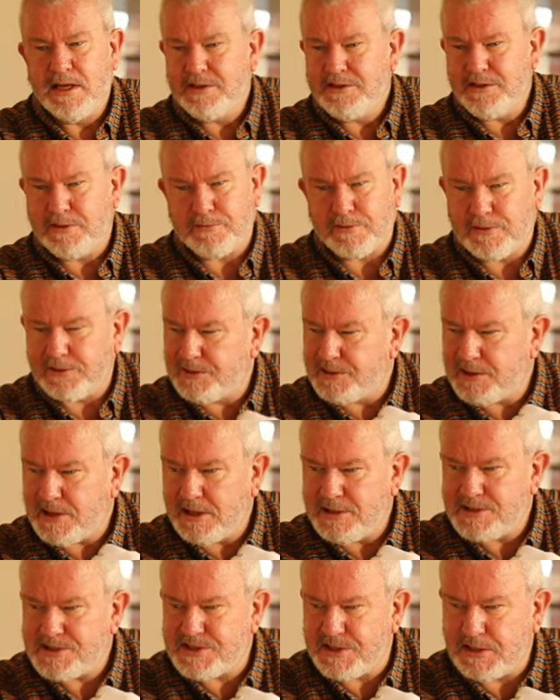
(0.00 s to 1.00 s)
different
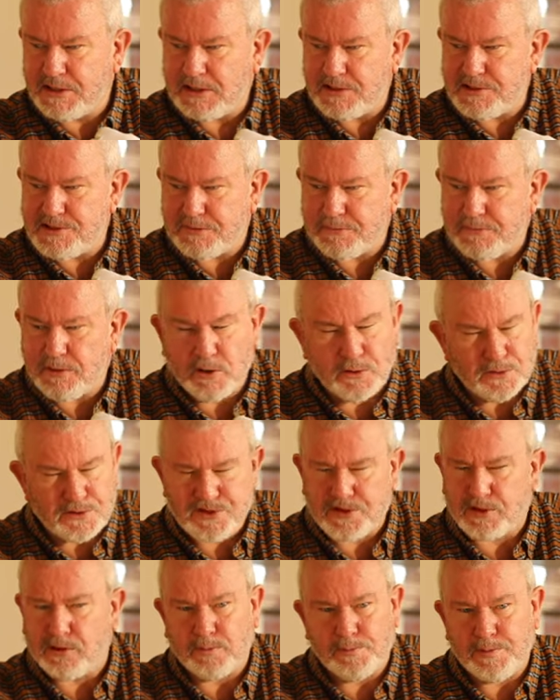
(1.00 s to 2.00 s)
styles of hose
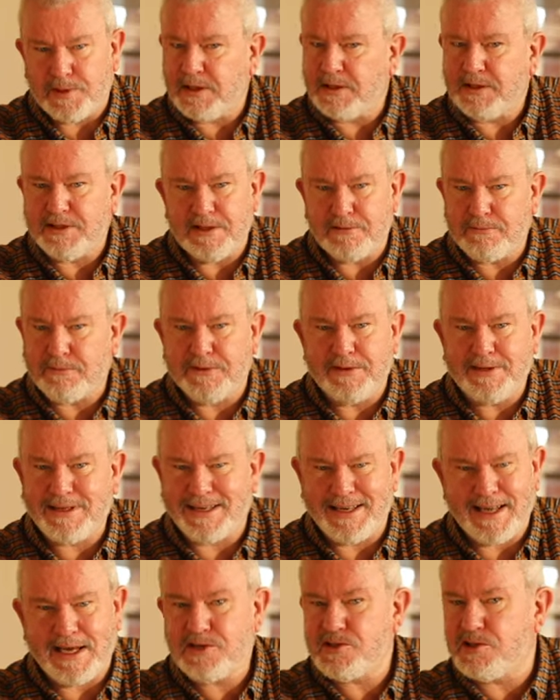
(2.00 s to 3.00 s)
coupling, different
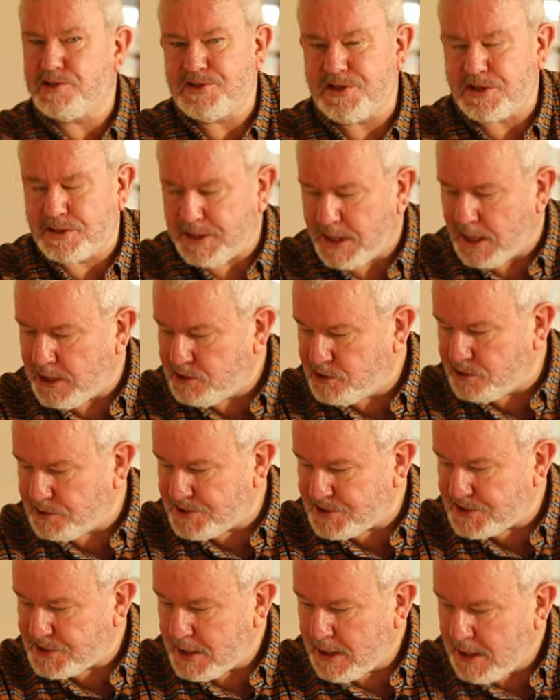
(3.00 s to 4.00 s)
connections on the
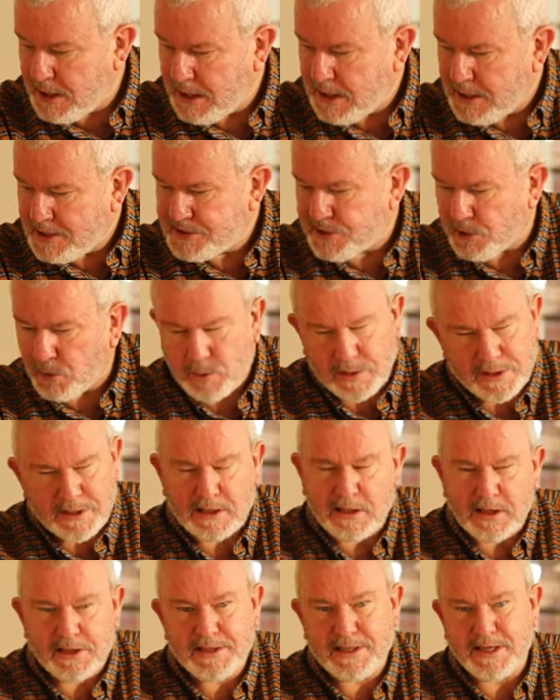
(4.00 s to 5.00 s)
engines. So in a
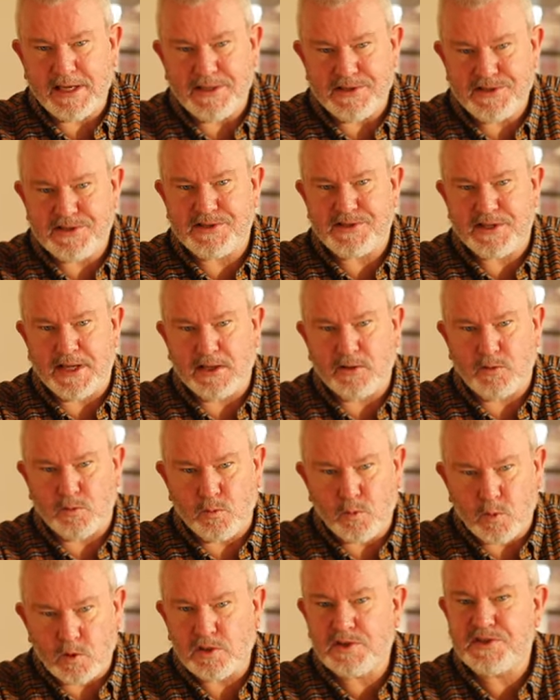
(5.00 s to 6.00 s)
lot of cases, they could
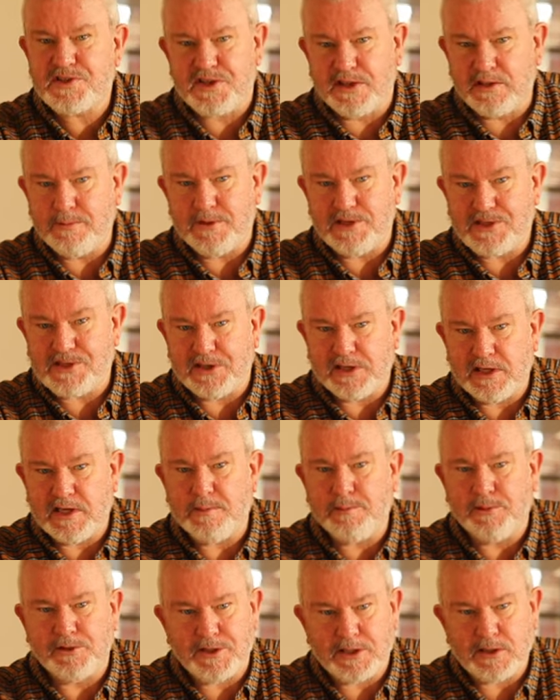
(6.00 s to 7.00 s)
work side by side,
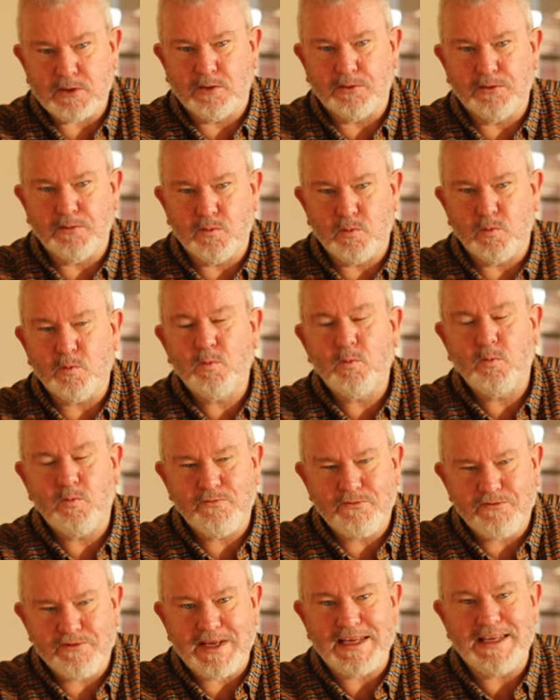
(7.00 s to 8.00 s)
but they couldn't
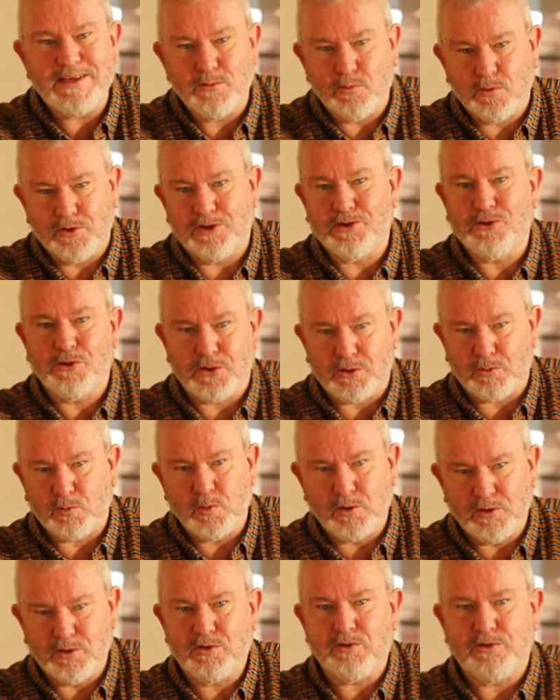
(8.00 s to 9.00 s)
feed one another.
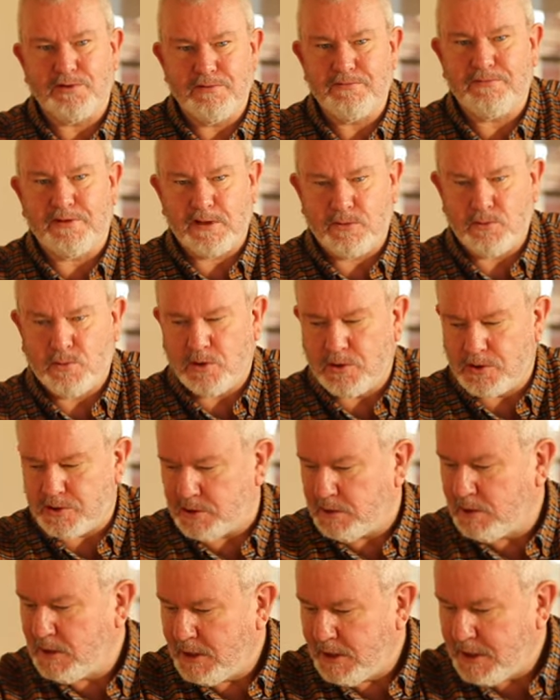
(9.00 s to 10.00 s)
One couldn't feed water
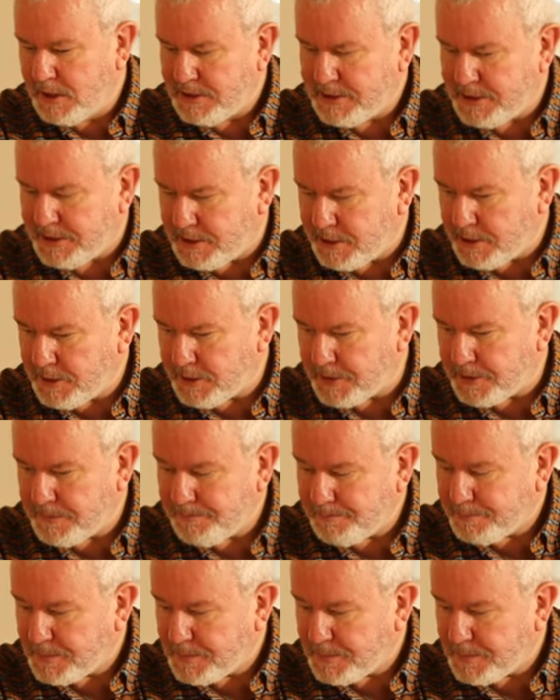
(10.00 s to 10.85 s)
to the other.